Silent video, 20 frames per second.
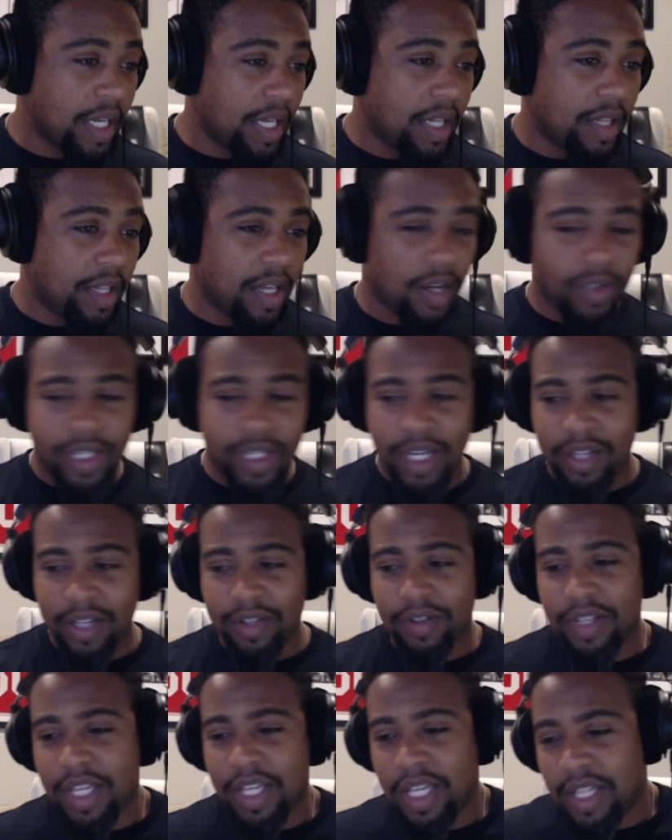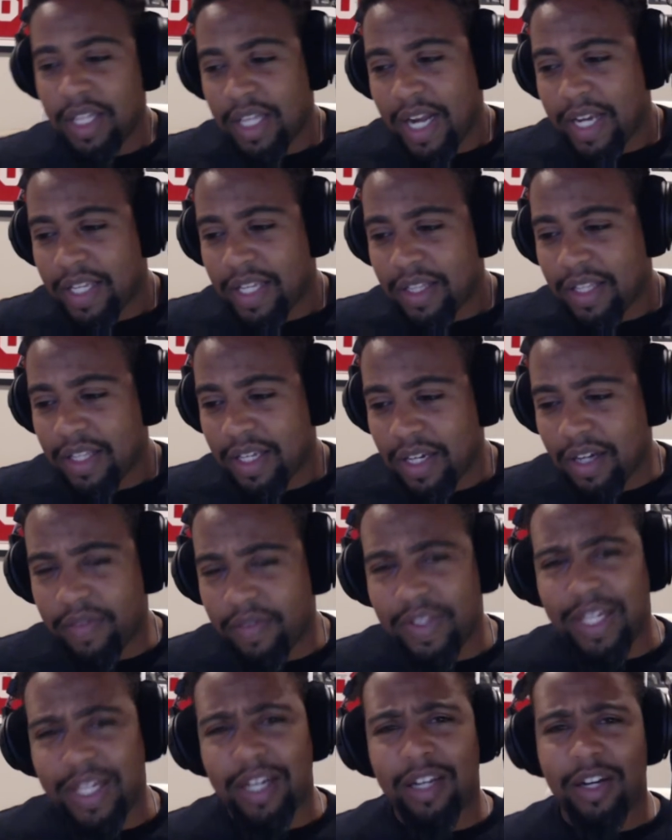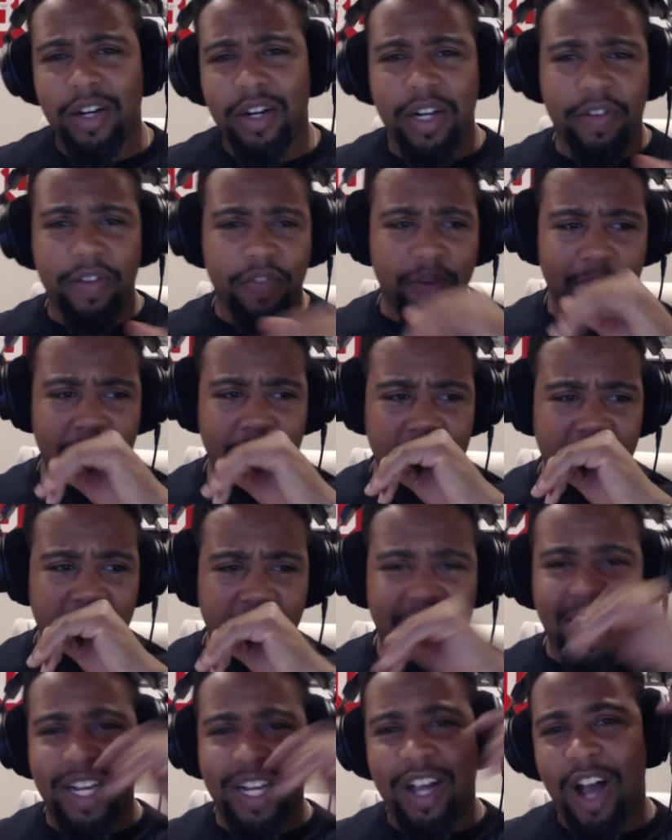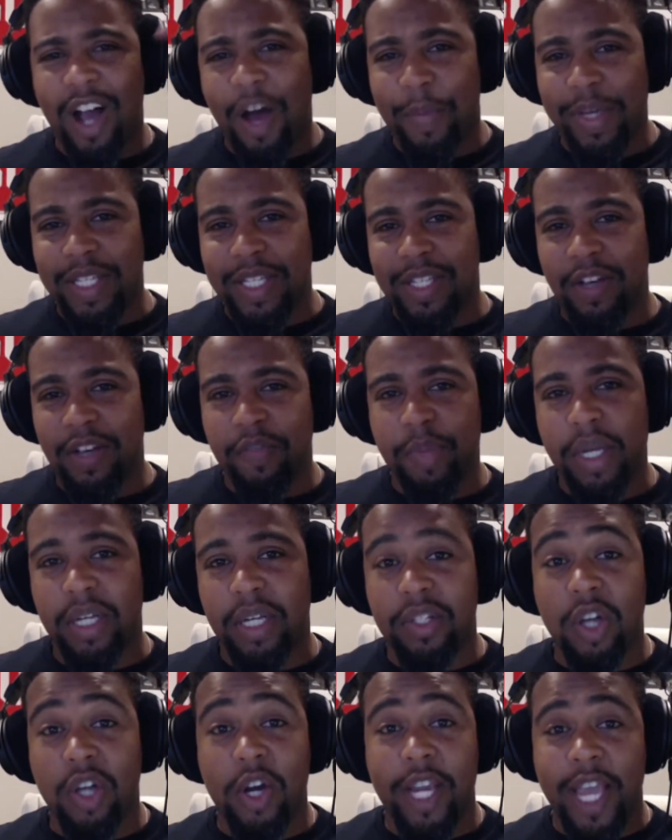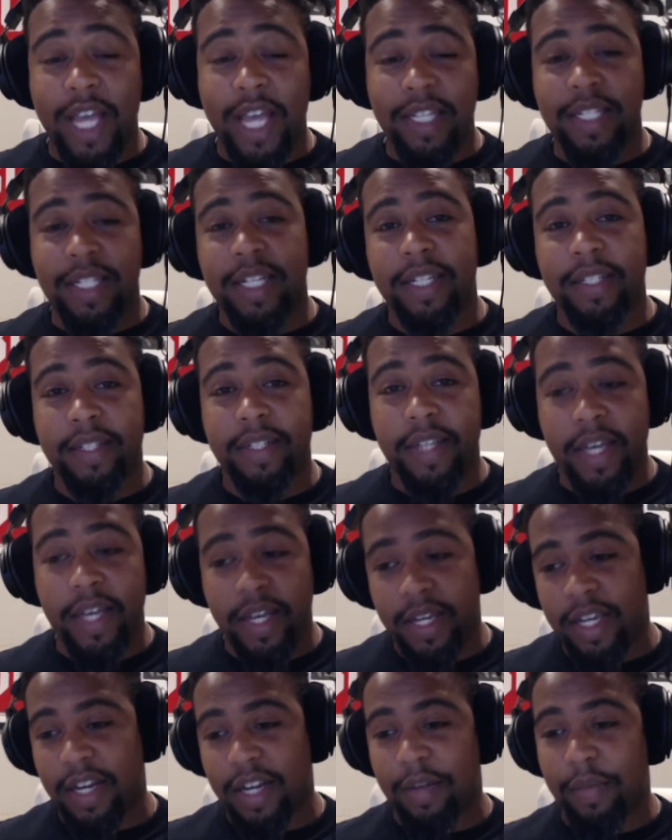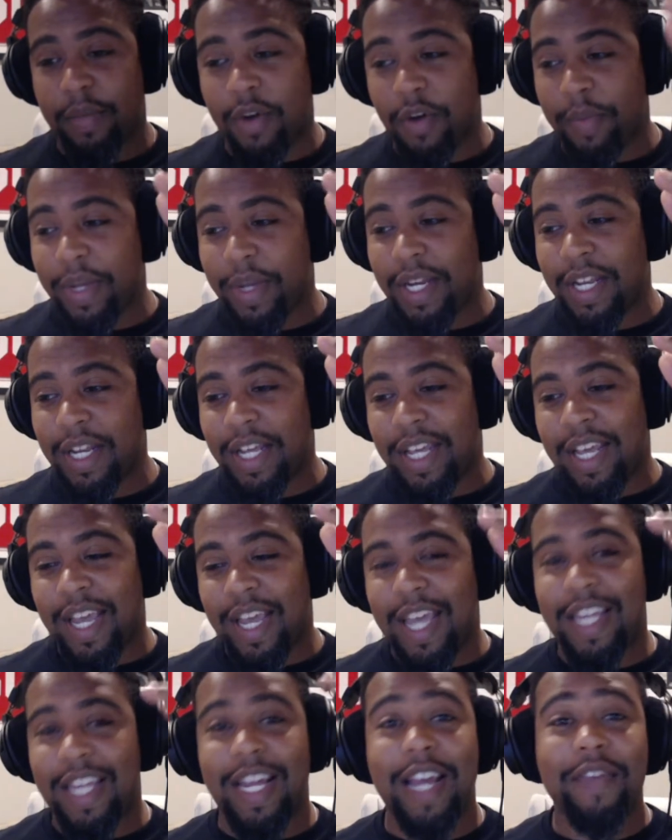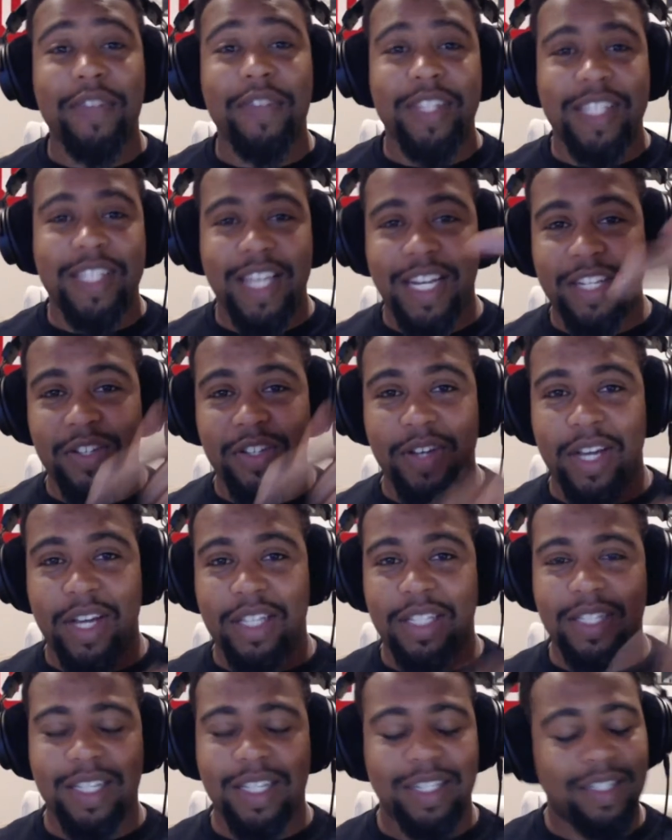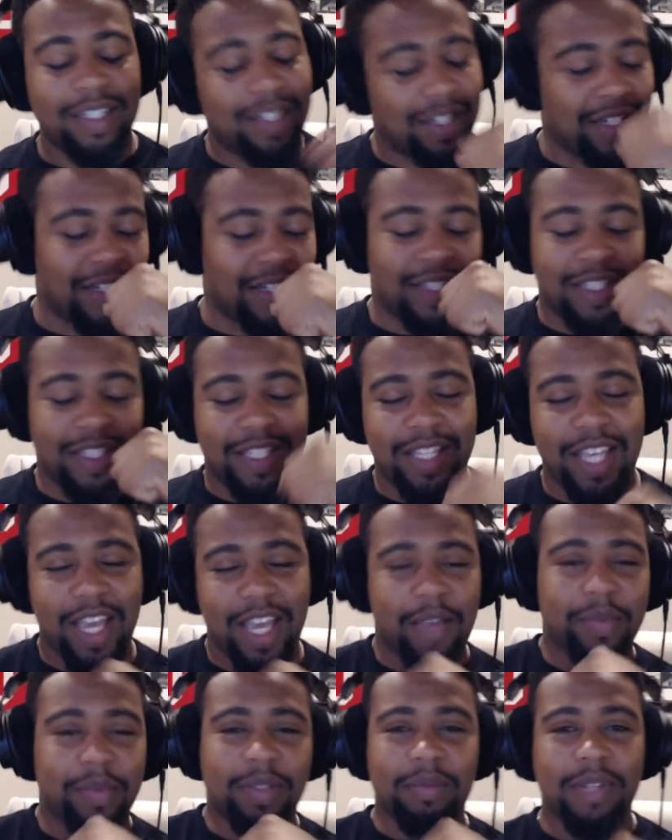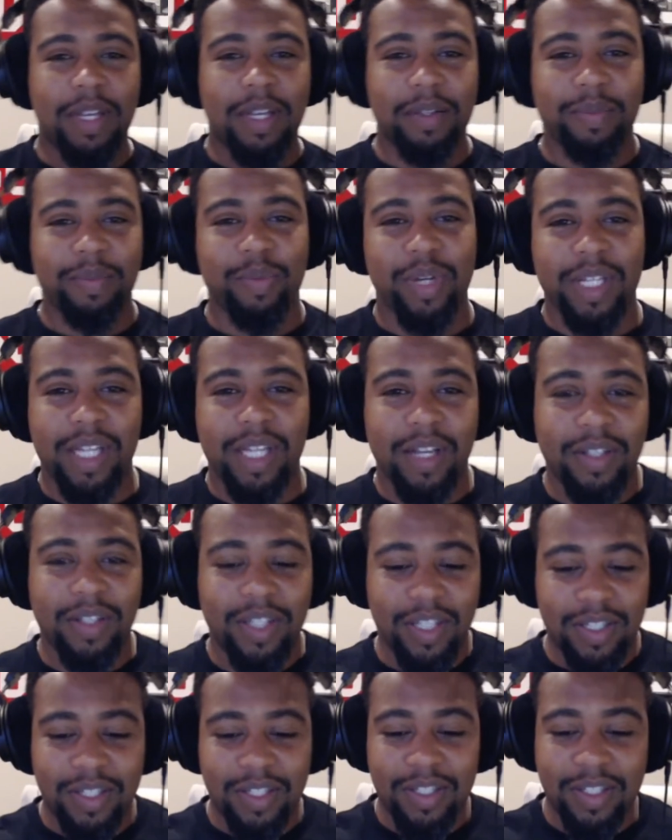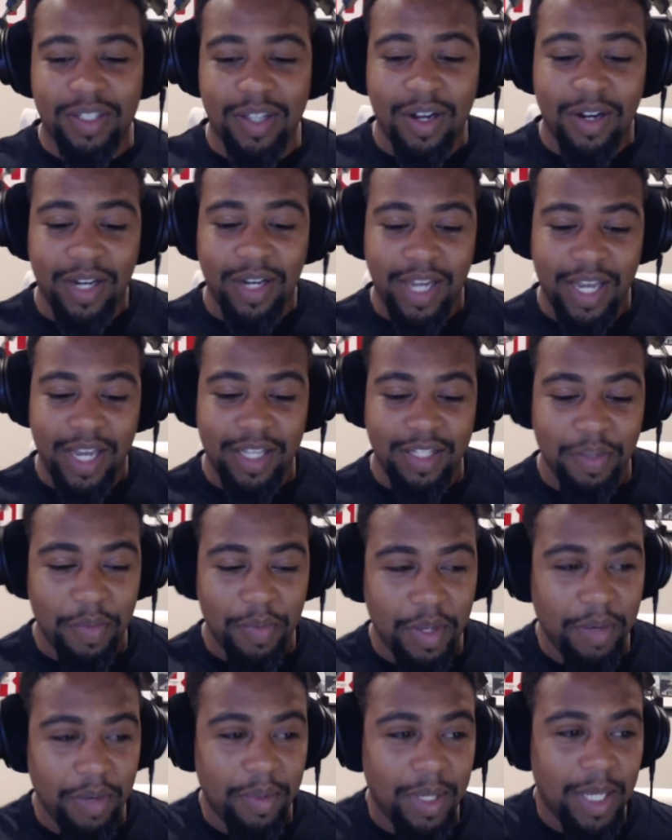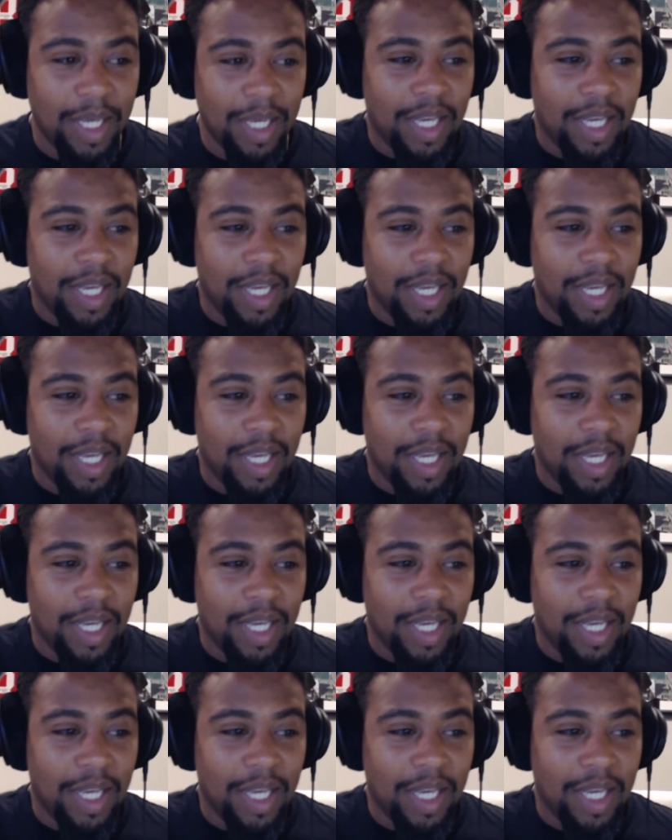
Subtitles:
The only other thing that I can think of, like a learning for myself, I caught myself being a sarcastic dick at a moment, and I even said it to you guys. I was like, oh, this game sometimes brings out the sarcasm in me.